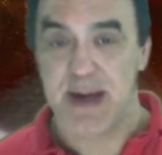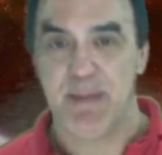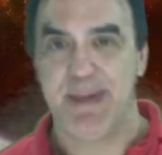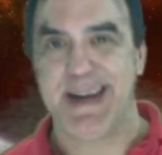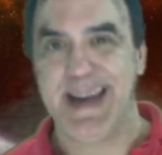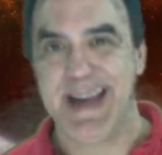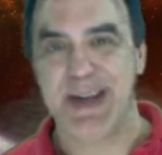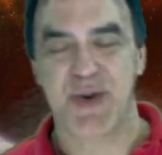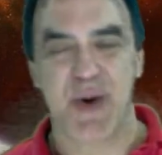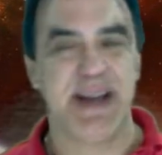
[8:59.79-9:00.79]
But again,
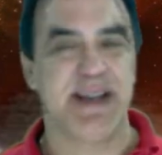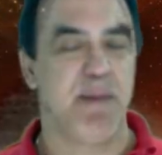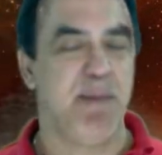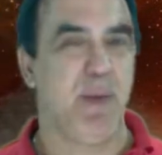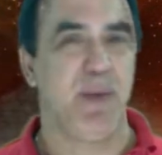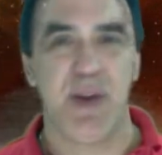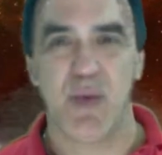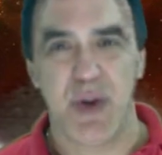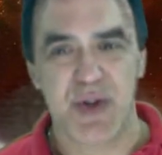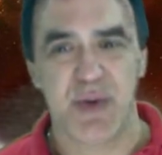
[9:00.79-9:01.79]
trying to compete with the
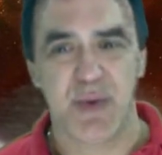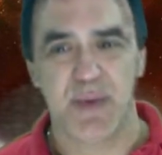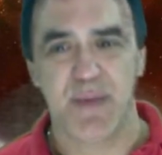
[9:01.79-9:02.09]
original,